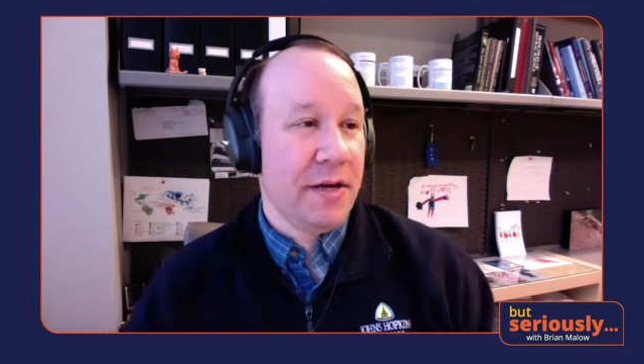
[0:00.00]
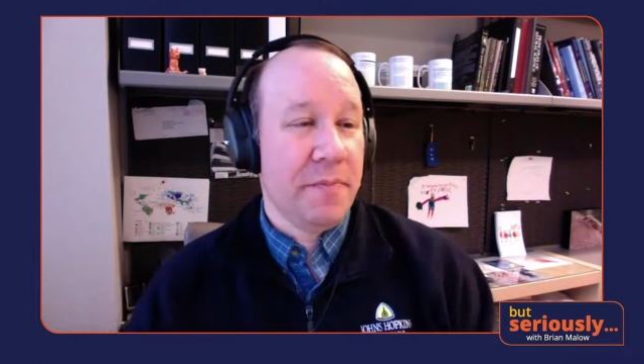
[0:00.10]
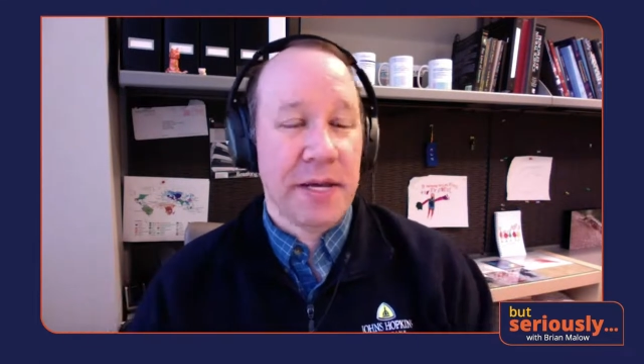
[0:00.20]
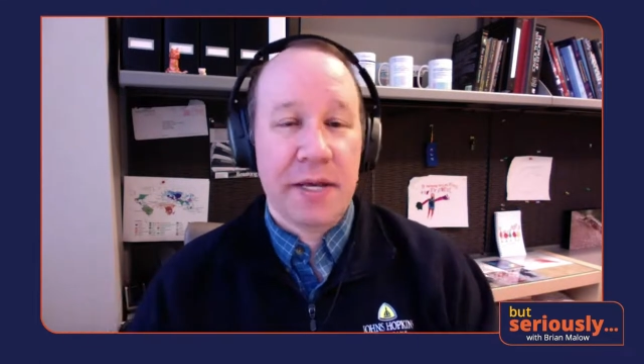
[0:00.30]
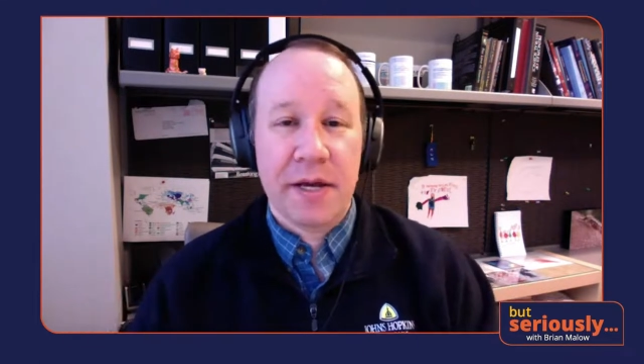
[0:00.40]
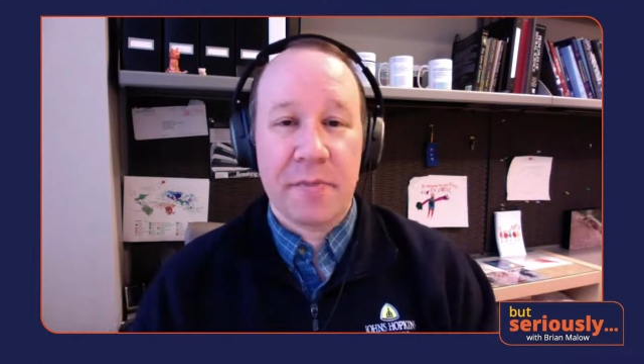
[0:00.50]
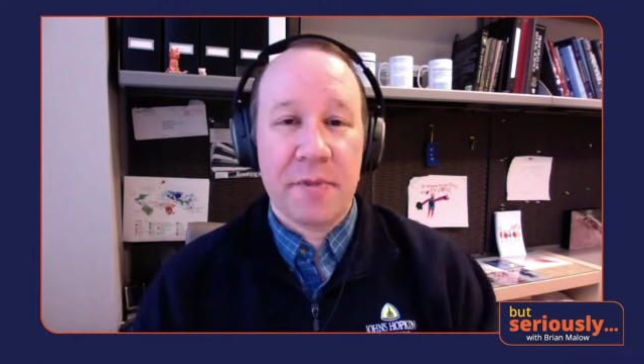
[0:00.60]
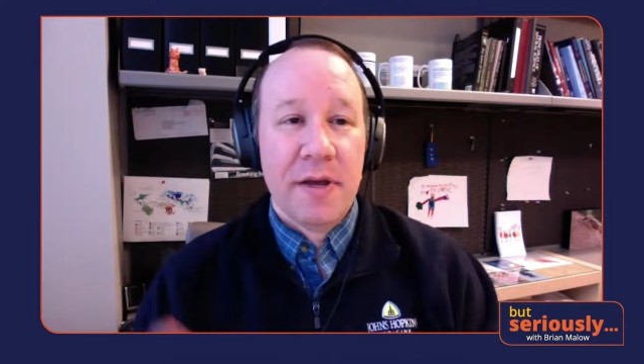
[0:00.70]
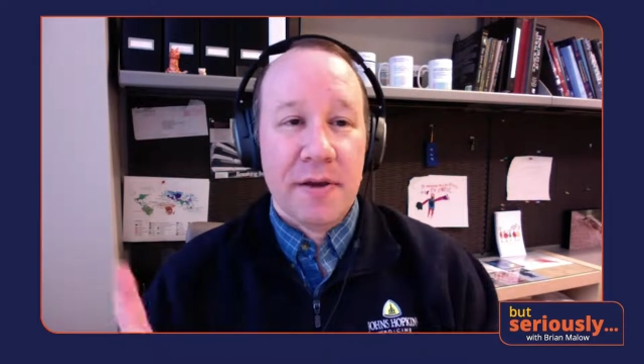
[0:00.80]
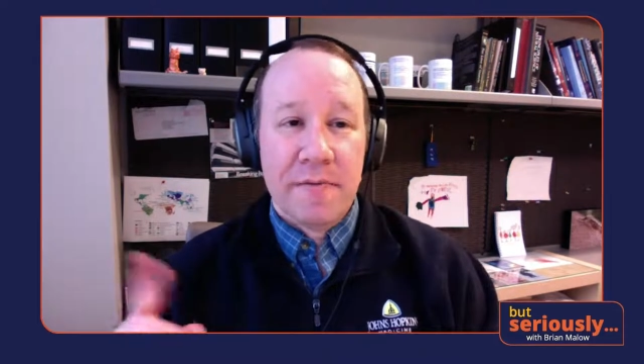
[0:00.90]
They're picking
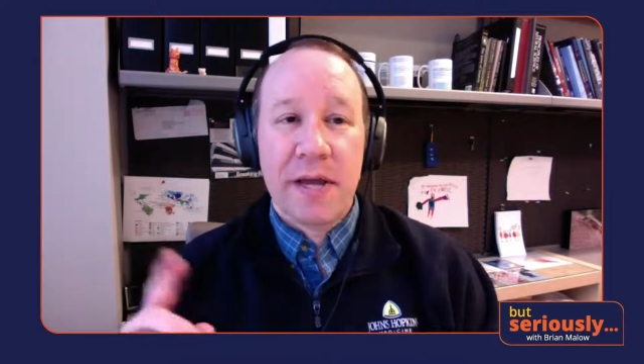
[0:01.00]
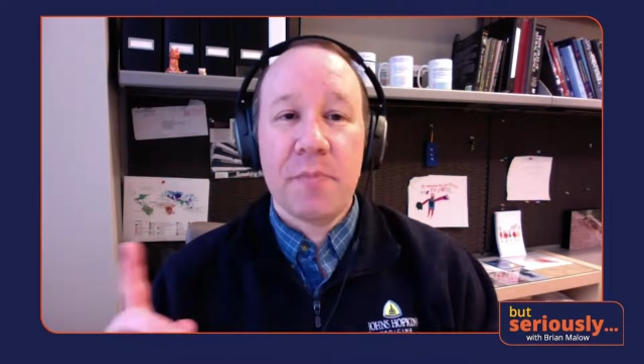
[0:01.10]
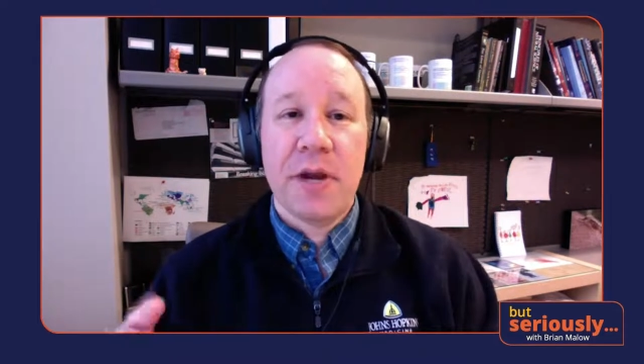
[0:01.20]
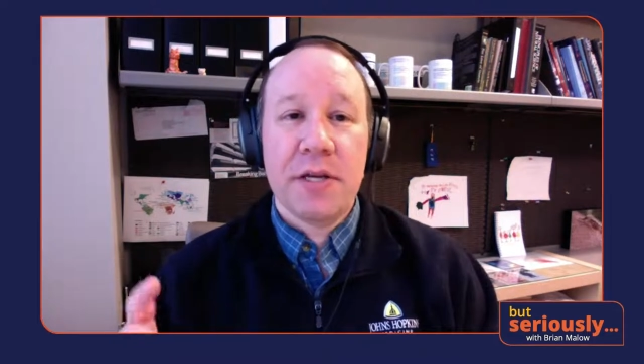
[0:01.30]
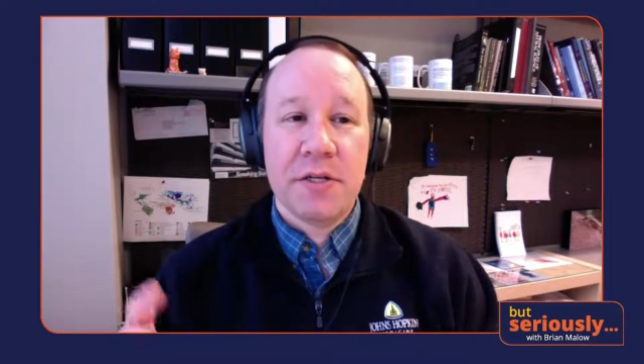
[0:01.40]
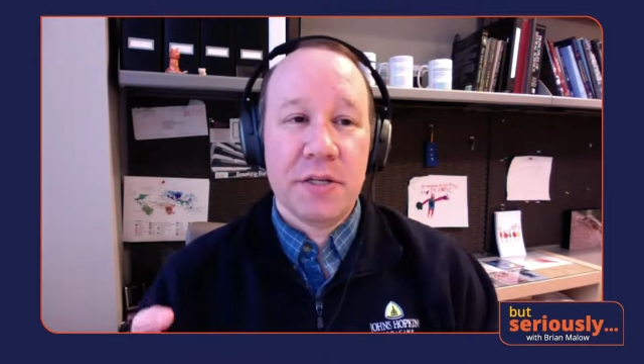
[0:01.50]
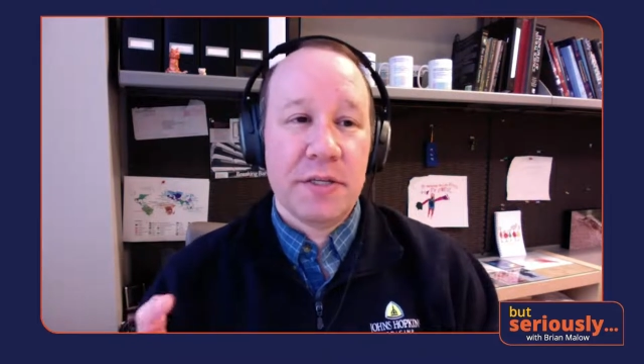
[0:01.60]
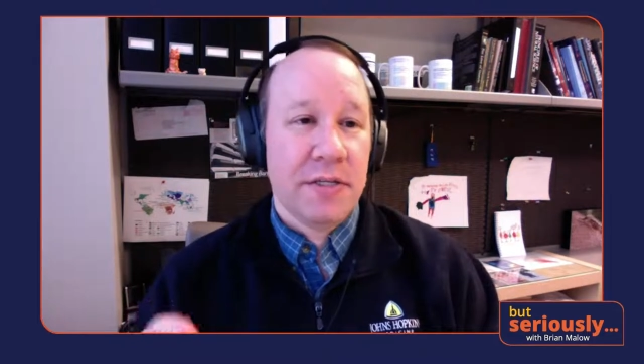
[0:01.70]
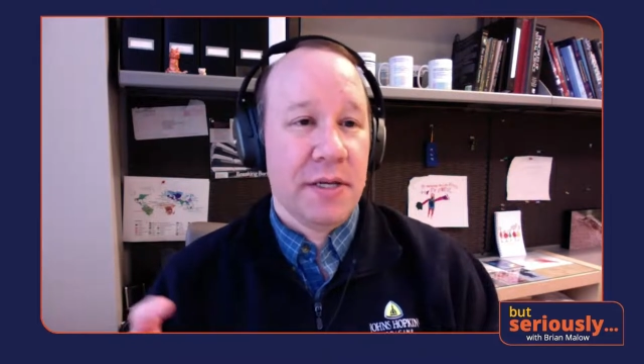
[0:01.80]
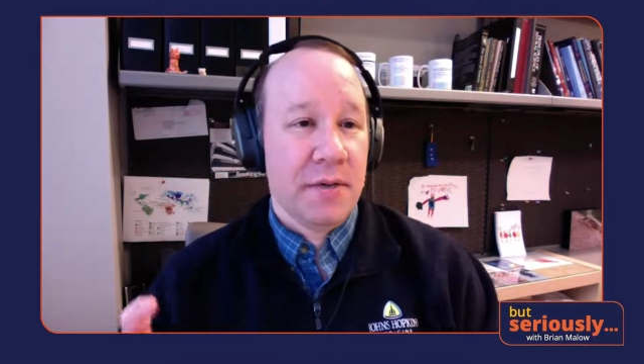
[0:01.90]
up
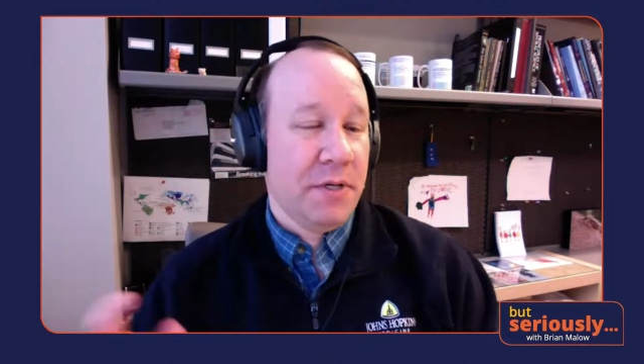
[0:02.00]
vibrations,